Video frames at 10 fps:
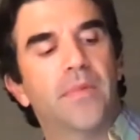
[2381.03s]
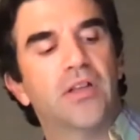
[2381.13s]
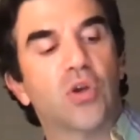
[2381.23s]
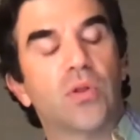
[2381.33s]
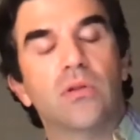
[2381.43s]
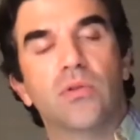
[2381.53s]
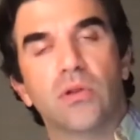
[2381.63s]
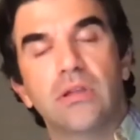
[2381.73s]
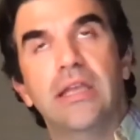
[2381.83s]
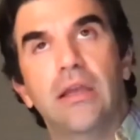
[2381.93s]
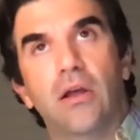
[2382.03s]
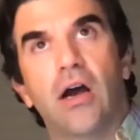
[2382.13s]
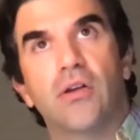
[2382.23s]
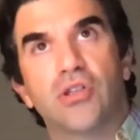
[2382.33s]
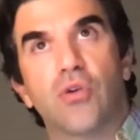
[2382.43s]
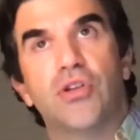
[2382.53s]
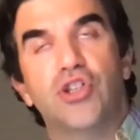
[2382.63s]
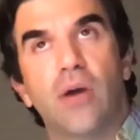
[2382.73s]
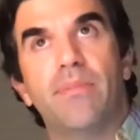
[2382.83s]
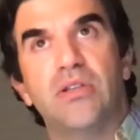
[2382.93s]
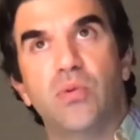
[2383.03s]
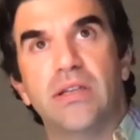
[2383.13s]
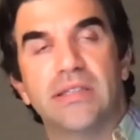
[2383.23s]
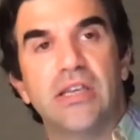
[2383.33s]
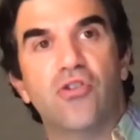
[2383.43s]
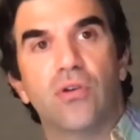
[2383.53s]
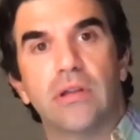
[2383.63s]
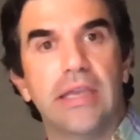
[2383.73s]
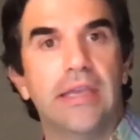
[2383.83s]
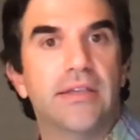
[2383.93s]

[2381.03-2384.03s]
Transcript: so the the lead, uh, so the jump between a senior and a lead